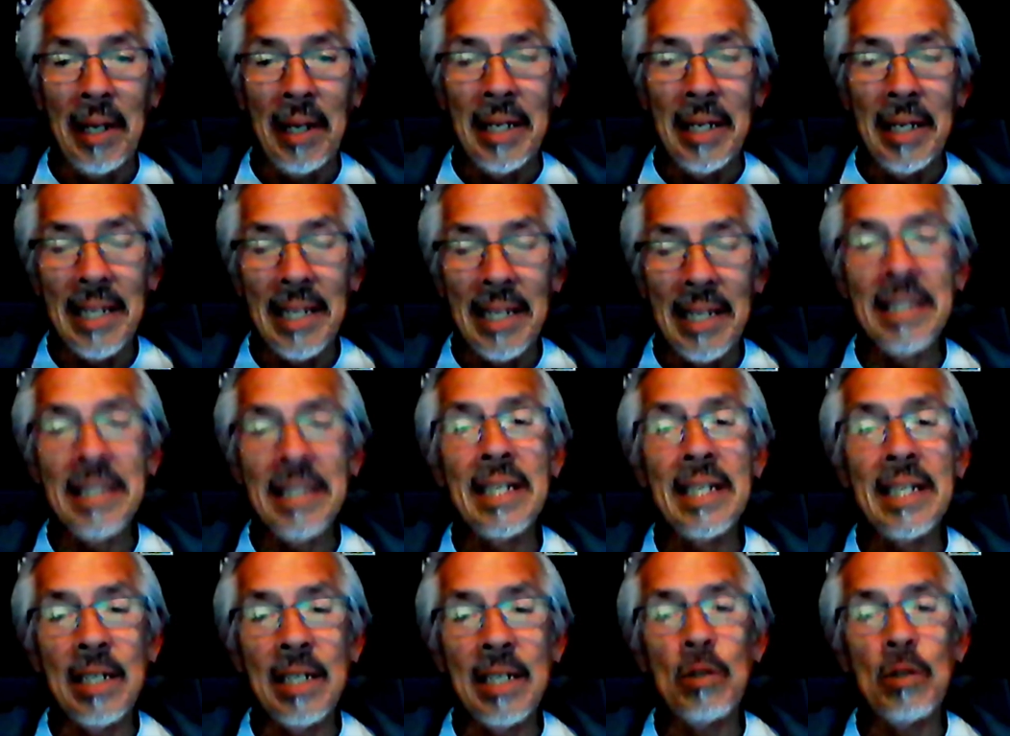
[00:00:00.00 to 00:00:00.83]
Isn't it
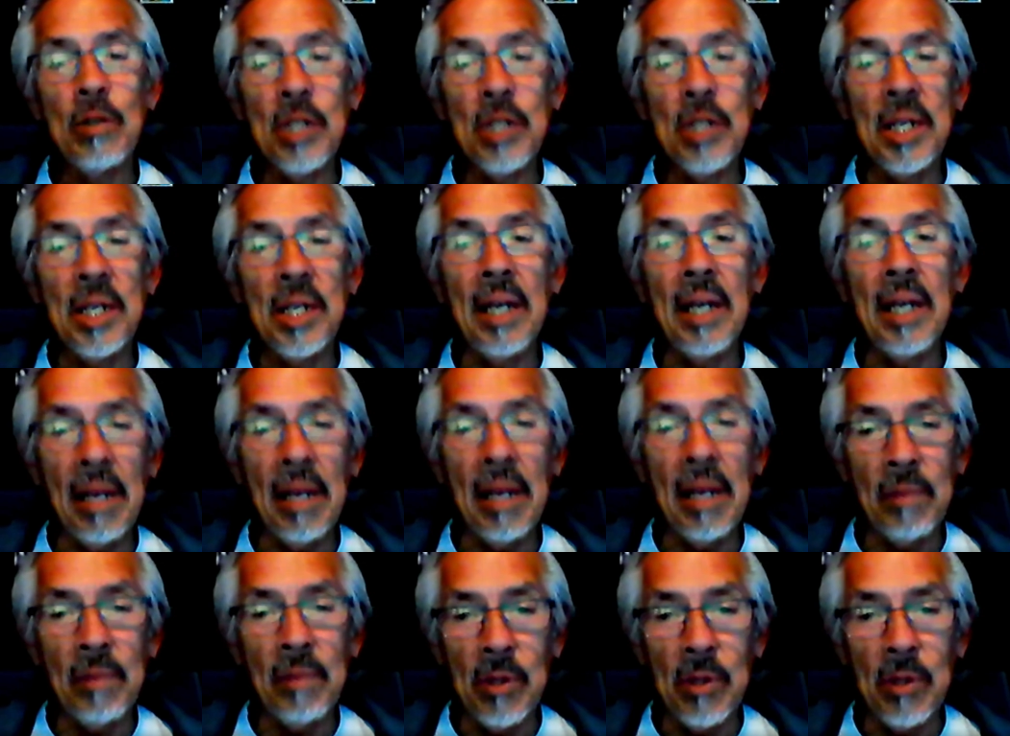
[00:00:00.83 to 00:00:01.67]
interesting,
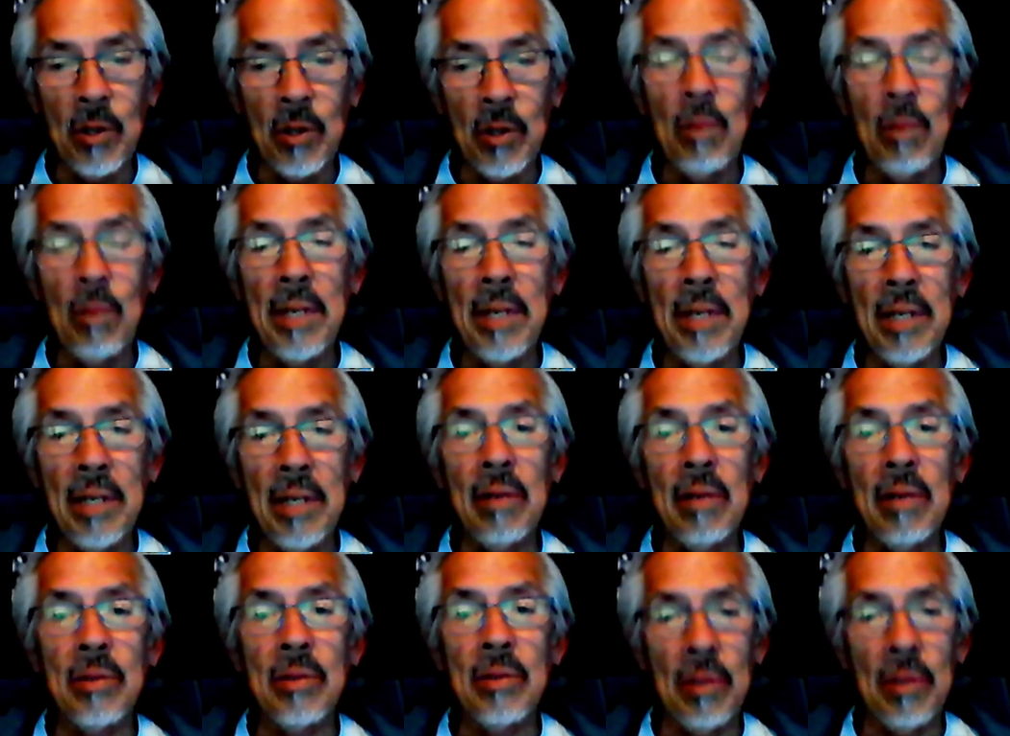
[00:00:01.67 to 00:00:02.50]
after so many
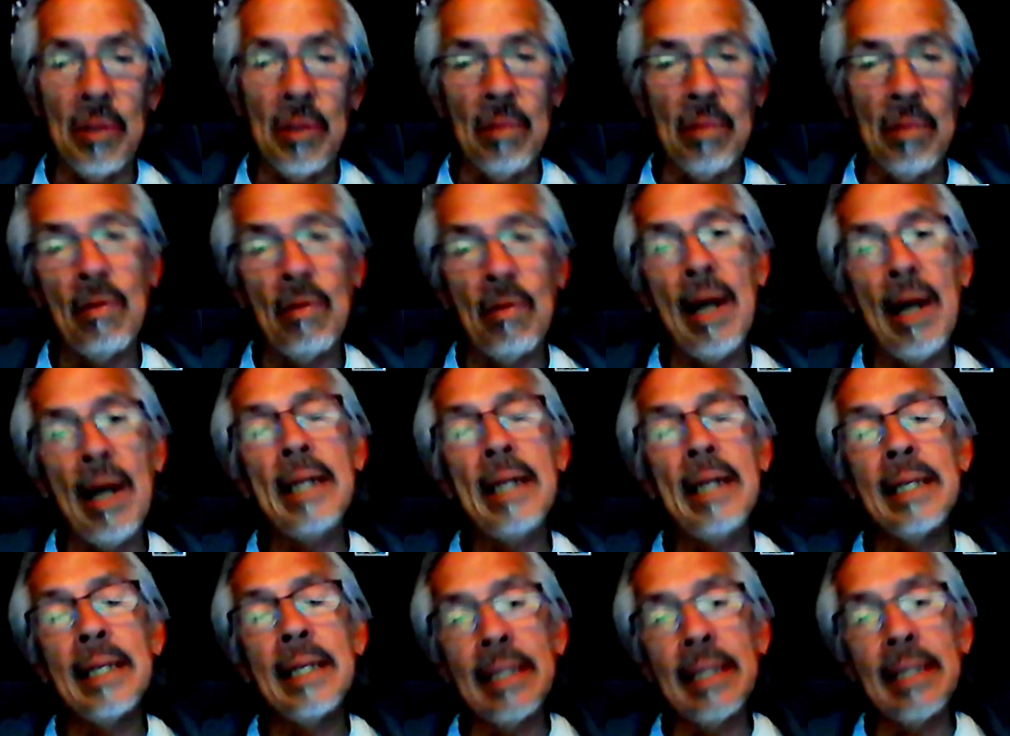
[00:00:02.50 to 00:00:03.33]
years of riding
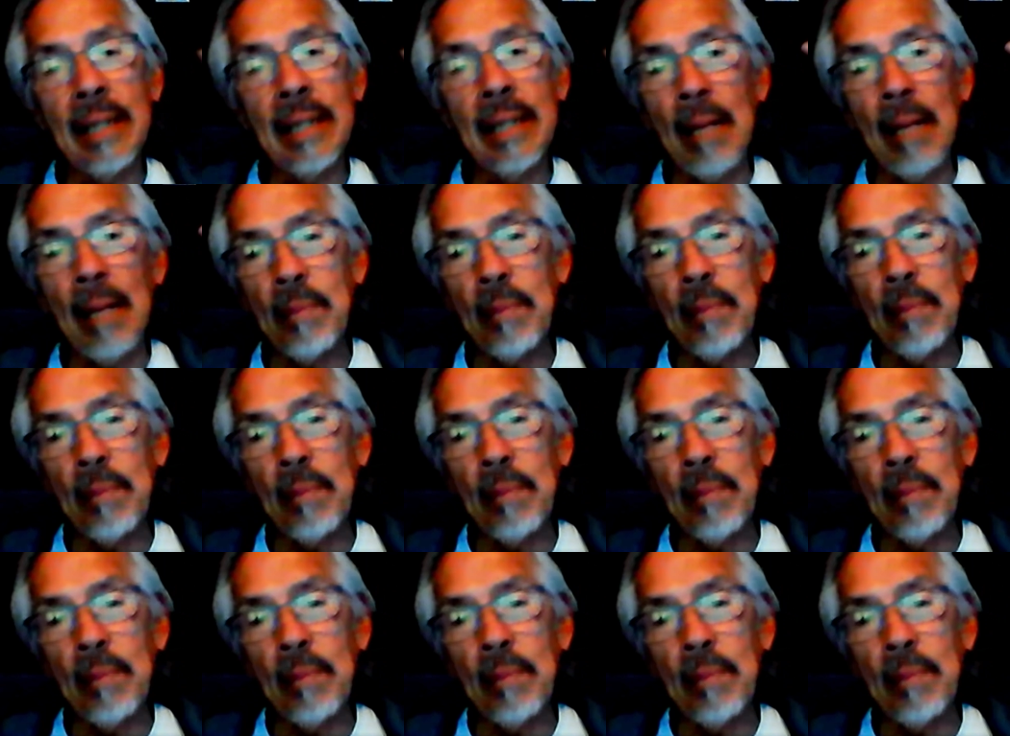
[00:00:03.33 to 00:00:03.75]
in the top